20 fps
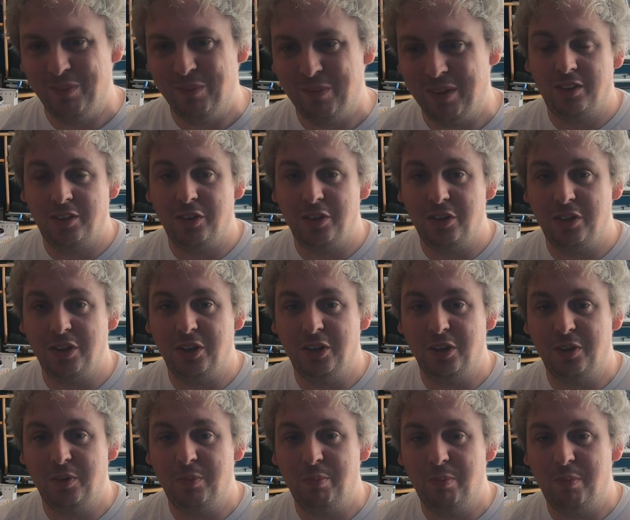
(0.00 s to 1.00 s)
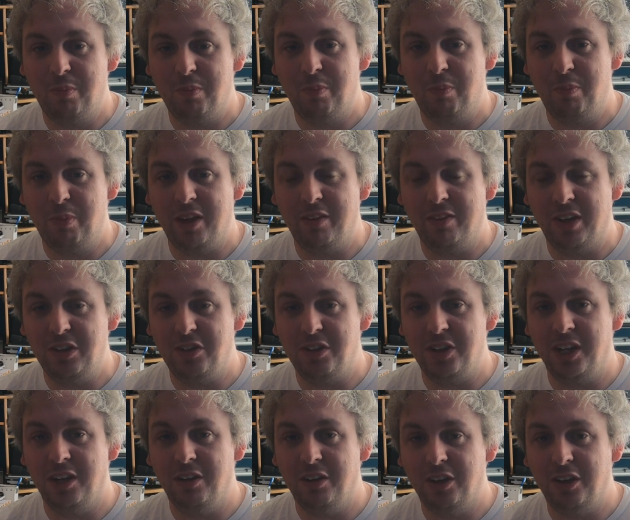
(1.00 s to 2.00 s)
It's such a good bit of
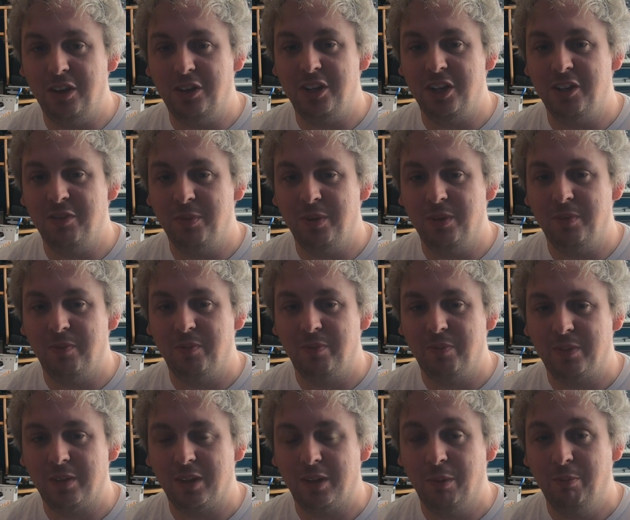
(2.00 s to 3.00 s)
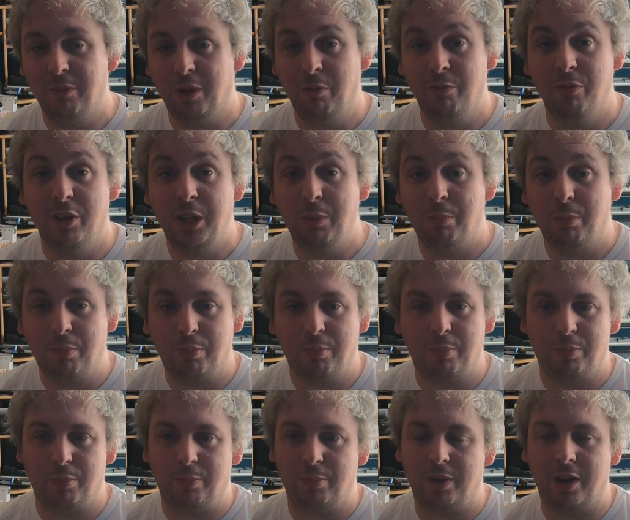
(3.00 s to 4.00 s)
engineering and achievement. I'm really
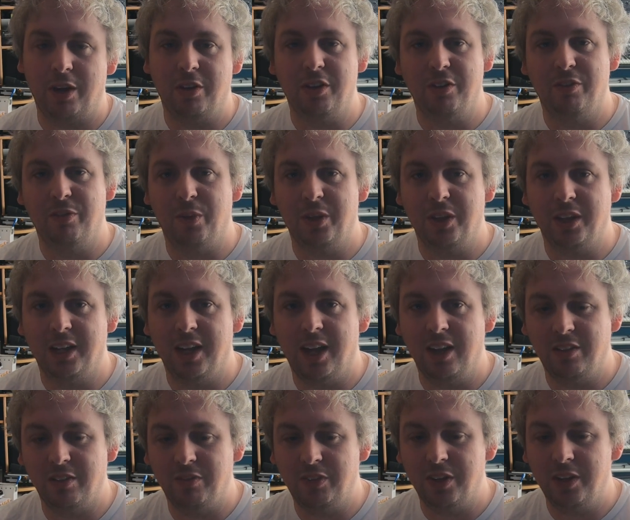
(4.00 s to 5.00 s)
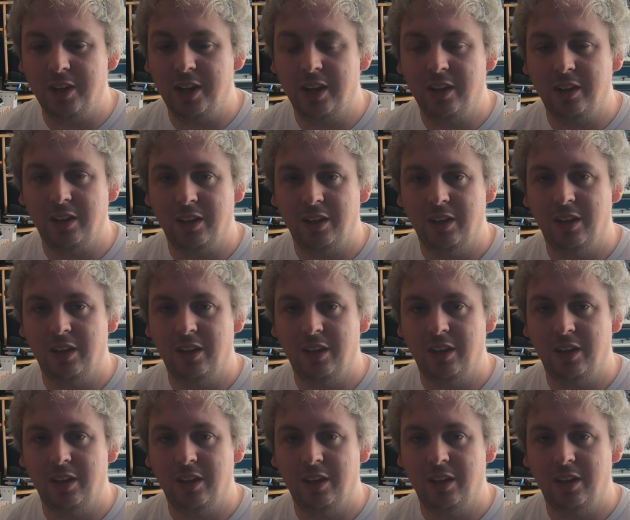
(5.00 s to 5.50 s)
proud of what the guys have done there.